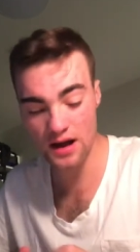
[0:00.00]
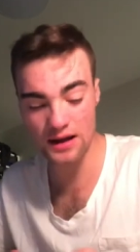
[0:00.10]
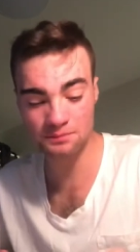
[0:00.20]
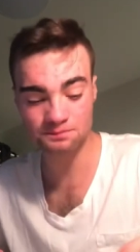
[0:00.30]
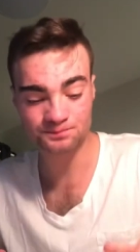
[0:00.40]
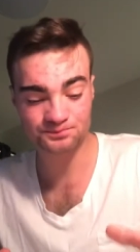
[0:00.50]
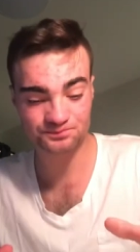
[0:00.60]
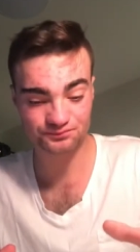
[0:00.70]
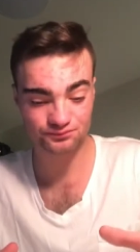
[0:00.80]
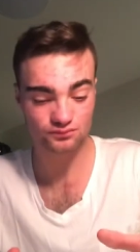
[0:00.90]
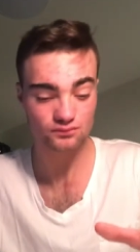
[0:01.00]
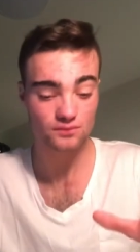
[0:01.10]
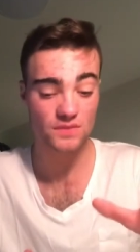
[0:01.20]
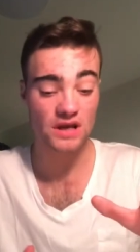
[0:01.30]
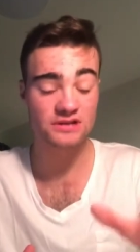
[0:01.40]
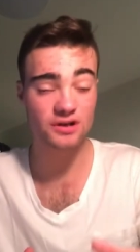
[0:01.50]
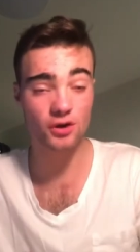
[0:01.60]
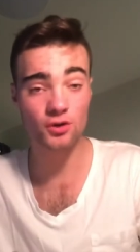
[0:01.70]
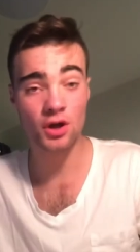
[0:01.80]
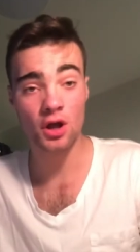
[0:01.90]
um,
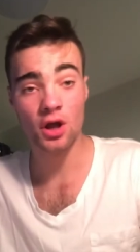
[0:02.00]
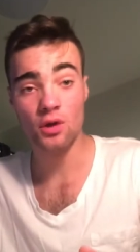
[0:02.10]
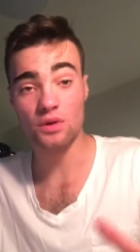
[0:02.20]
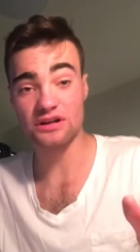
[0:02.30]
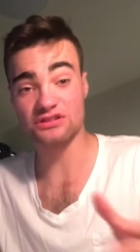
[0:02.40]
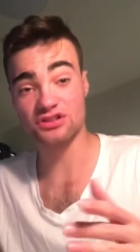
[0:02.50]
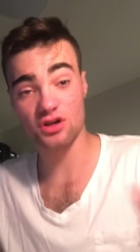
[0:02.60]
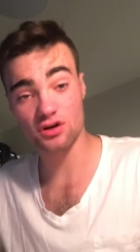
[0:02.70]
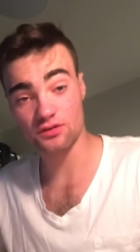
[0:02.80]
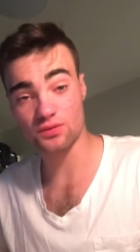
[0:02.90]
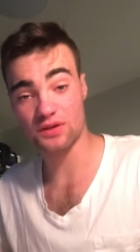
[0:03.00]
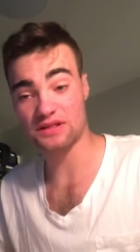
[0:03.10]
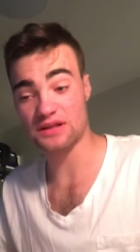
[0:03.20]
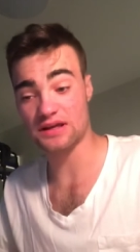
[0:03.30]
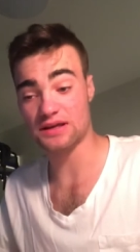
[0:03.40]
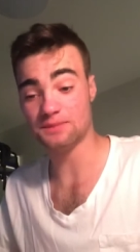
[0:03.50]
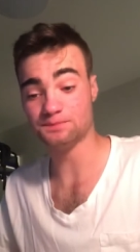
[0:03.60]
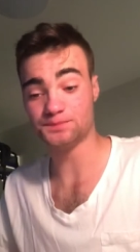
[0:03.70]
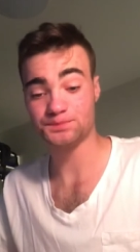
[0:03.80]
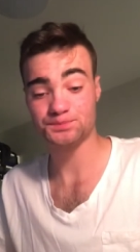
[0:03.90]
so we're going to start off with the
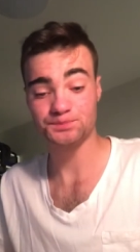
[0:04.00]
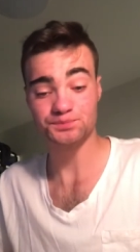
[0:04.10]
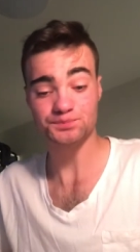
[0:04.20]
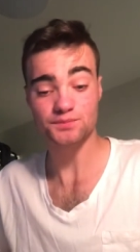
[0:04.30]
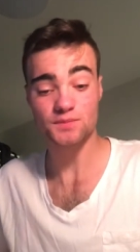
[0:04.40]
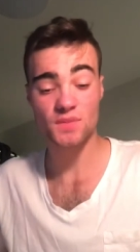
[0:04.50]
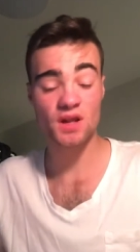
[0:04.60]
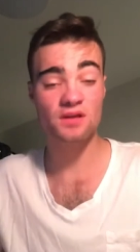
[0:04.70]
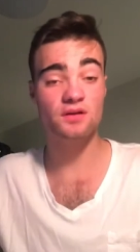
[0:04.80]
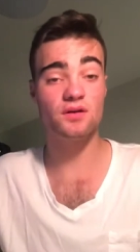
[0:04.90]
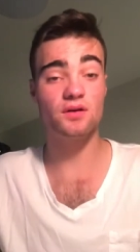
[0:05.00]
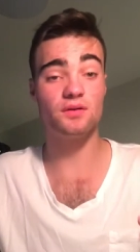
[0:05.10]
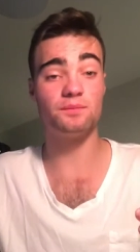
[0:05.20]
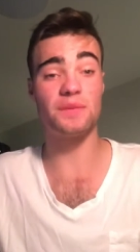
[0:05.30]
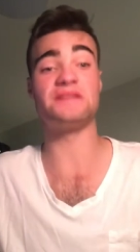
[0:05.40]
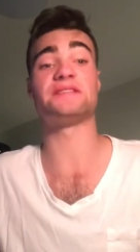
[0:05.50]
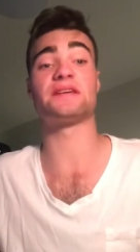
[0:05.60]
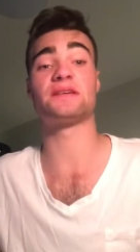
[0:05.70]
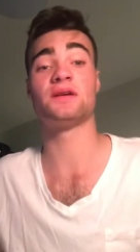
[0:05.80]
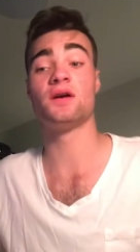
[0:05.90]
the
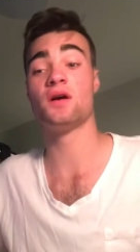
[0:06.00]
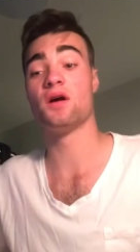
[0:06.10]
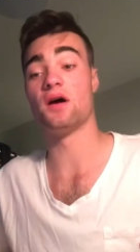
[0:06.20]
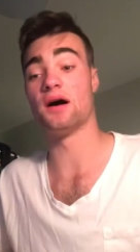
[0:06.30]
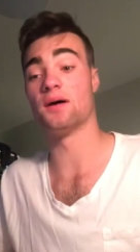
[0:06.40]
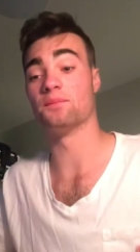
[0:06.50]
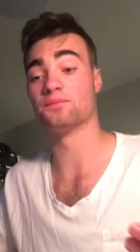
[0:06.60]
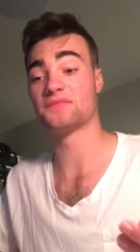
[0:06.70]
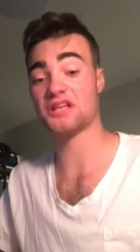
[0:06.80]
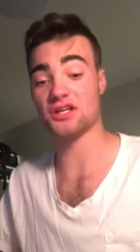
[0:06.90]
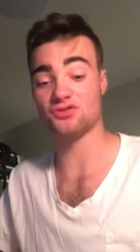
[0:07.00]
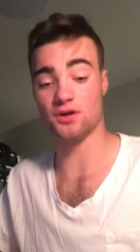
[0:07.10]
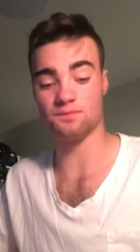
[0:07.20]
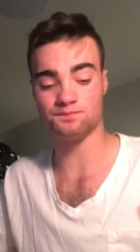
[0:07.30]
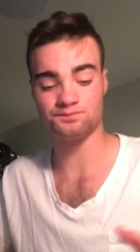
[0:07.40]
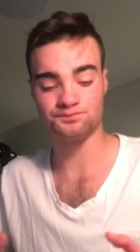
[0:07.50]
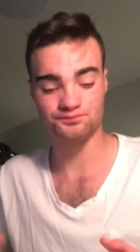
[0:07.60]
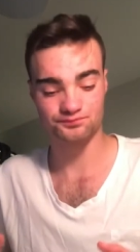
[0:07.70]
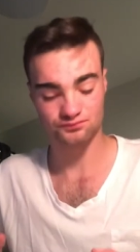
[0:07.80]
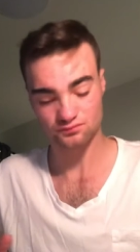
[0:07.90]
basic um, kick drum.
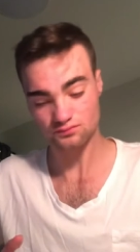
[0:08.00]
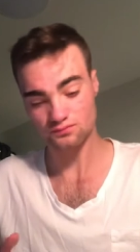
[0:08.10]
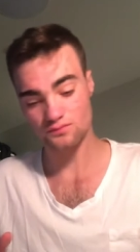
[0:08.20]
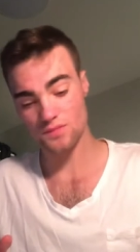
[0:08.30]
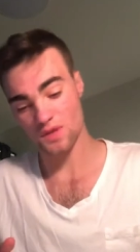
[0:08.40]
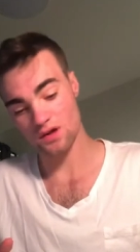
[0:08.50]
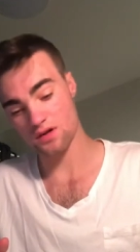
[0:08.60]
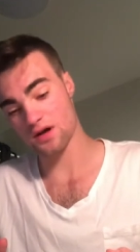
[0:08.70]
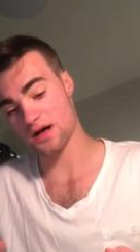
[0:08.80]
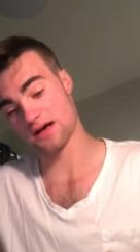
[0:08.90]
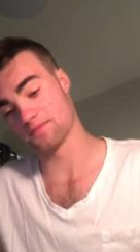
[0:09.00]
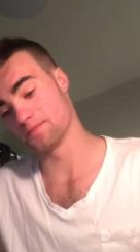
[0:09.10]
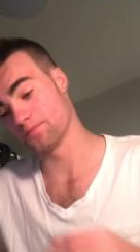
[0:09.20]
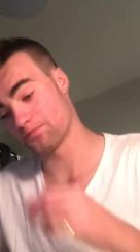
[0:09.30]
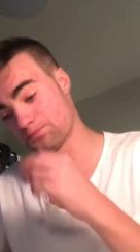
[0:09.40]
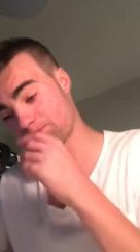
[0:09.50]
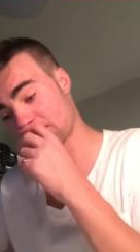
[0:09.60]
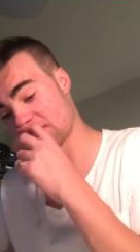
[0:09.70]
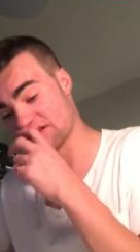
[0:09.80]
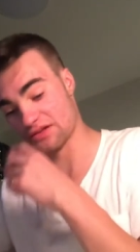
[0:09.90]
Um,
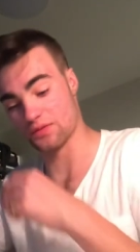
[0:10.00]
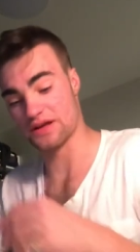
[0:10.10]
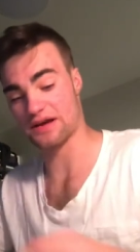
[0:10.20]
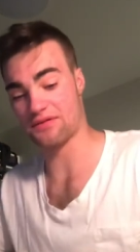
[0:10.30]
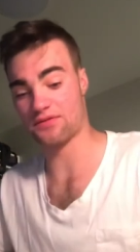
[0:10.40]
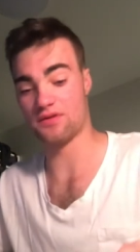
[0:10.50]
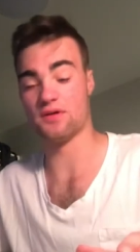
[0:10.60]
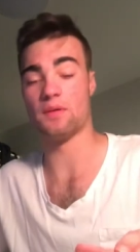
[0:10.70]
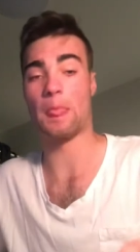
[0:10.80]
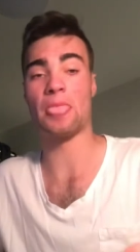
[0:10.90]
so we have the